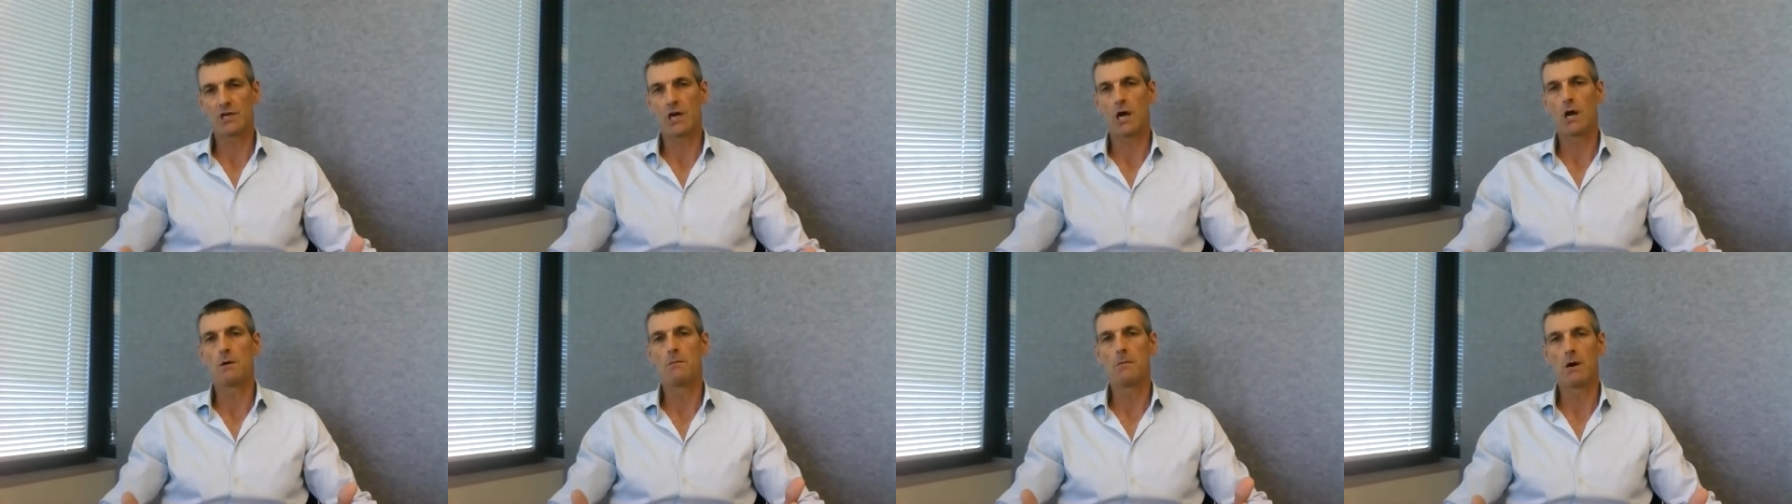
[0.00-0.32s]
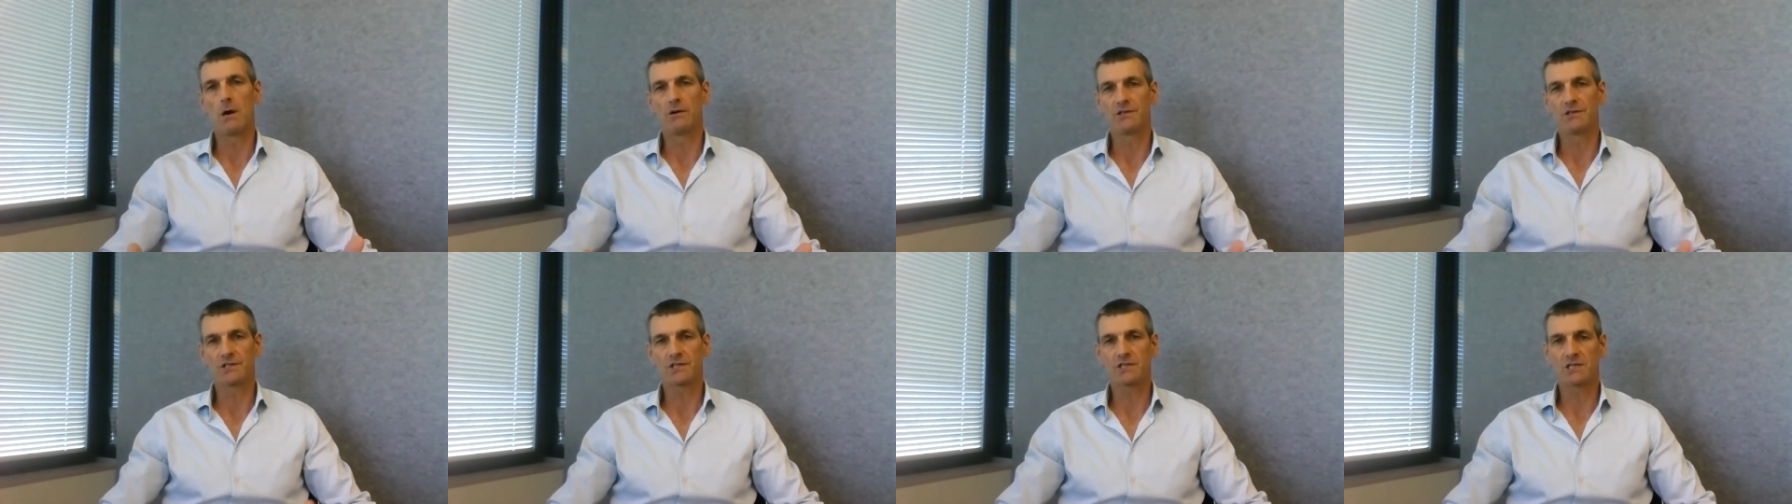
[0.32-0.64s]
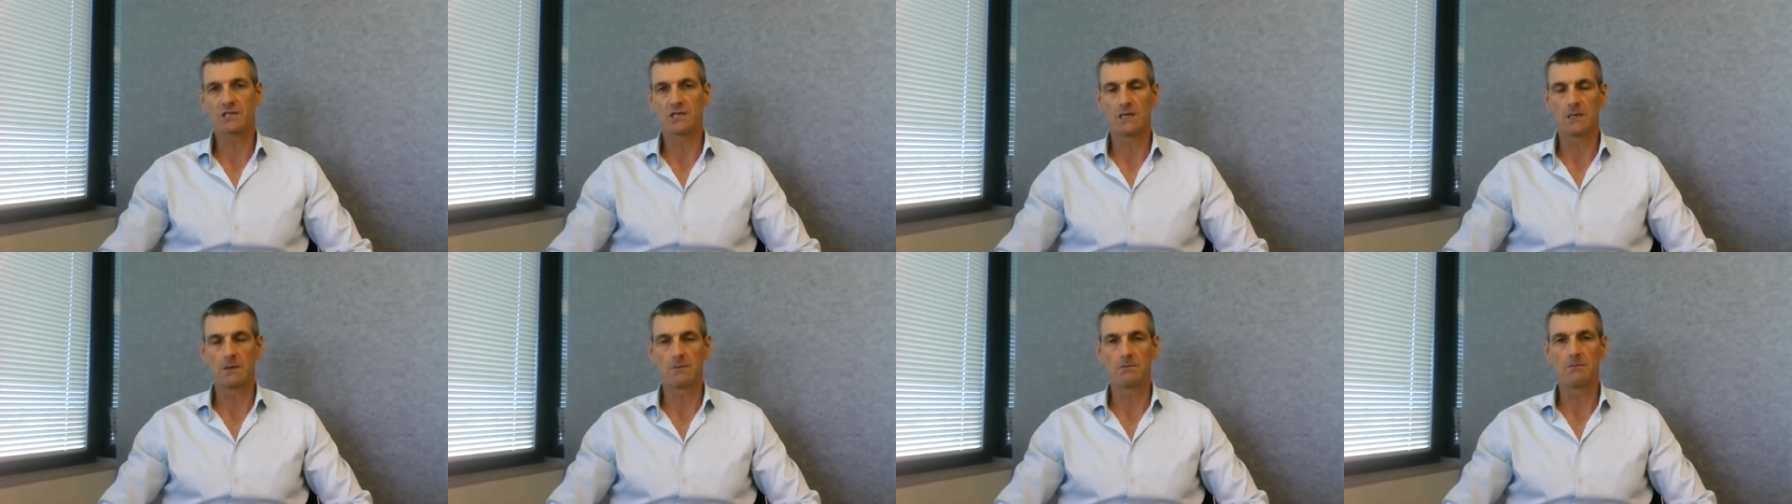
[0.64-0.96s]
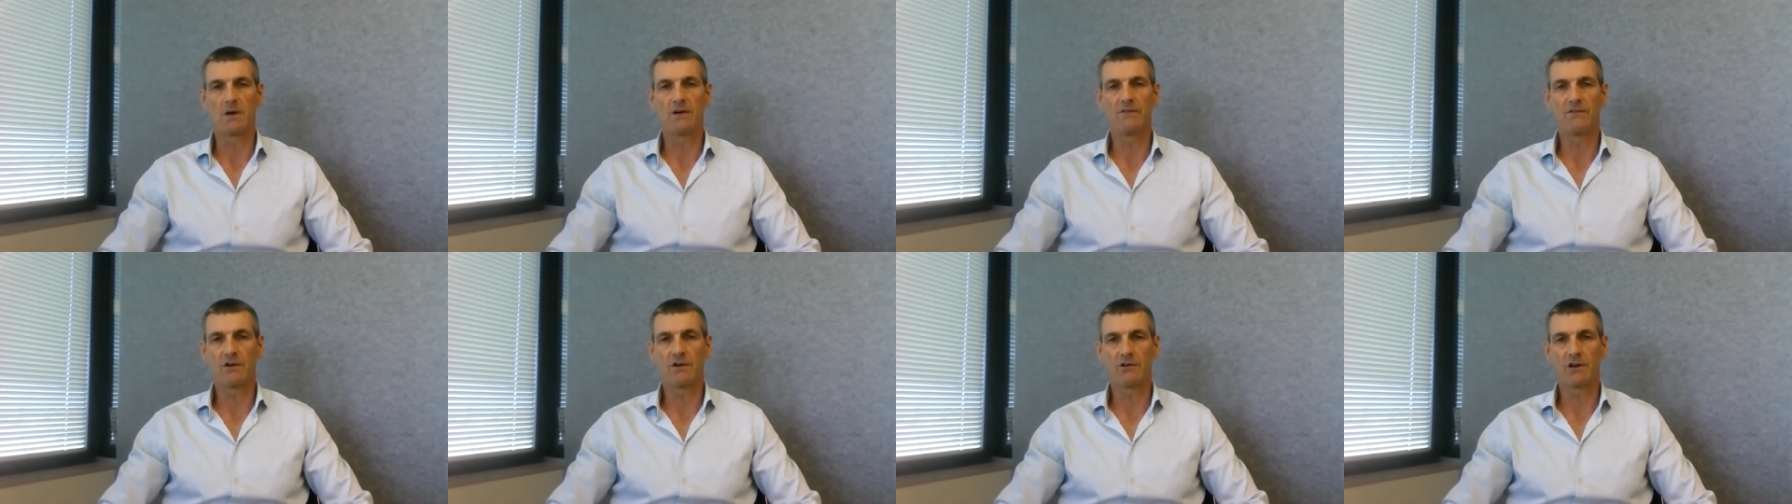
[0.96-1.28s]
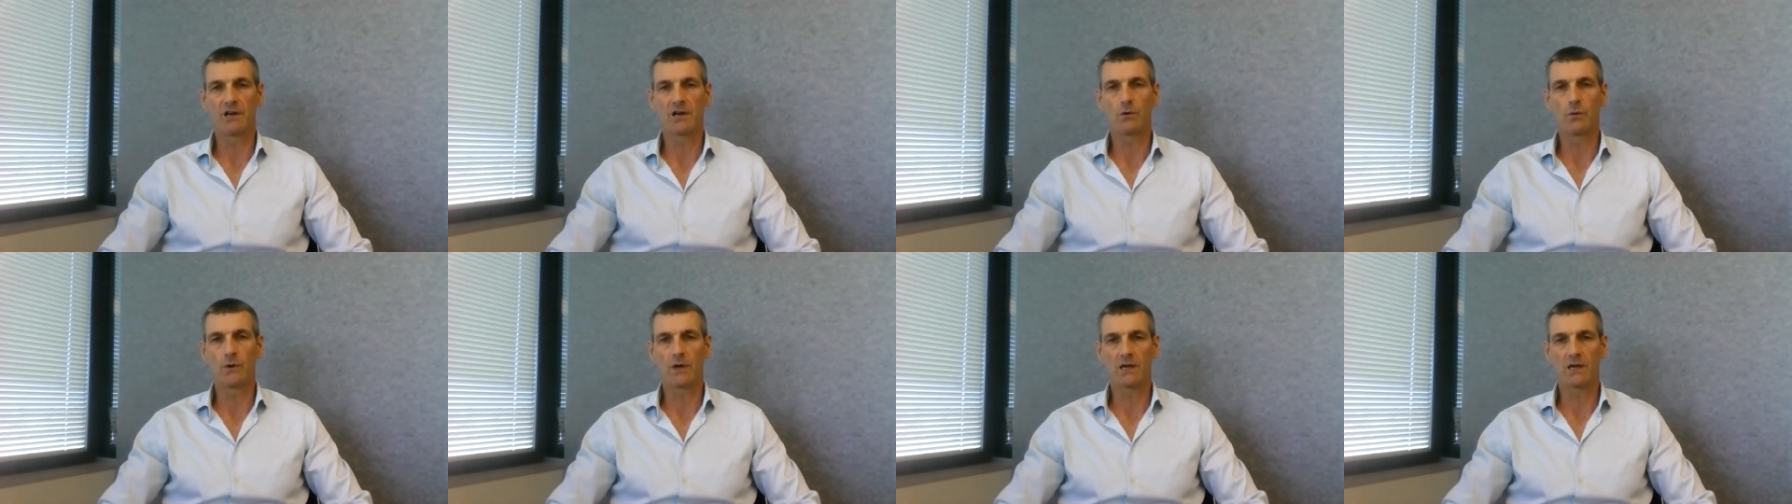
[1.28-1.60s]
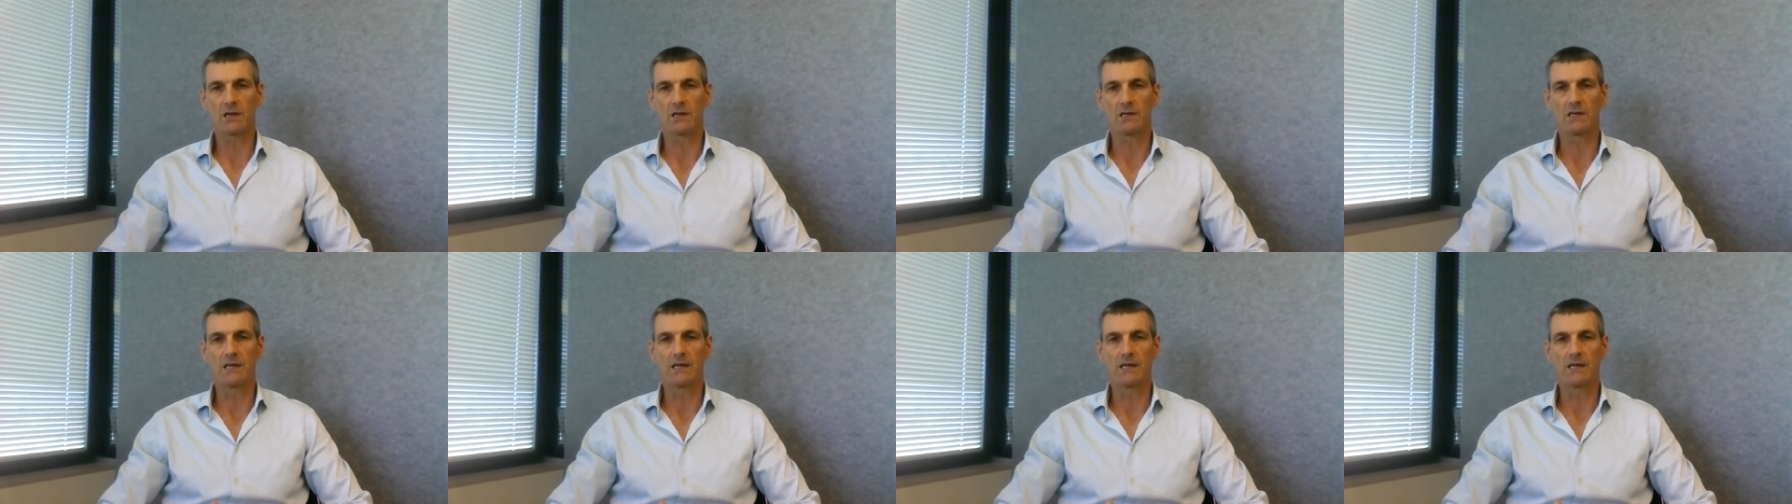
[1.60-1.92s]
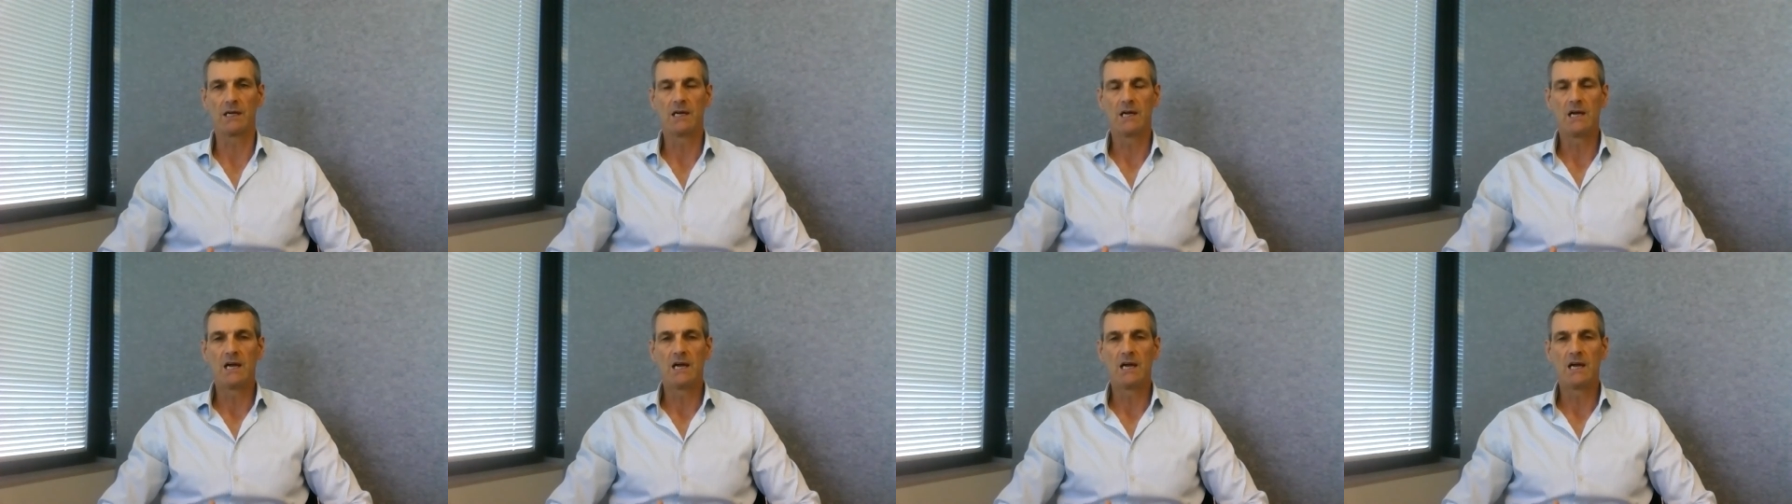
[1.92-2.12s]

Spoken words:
Homeowner Scheme very quickly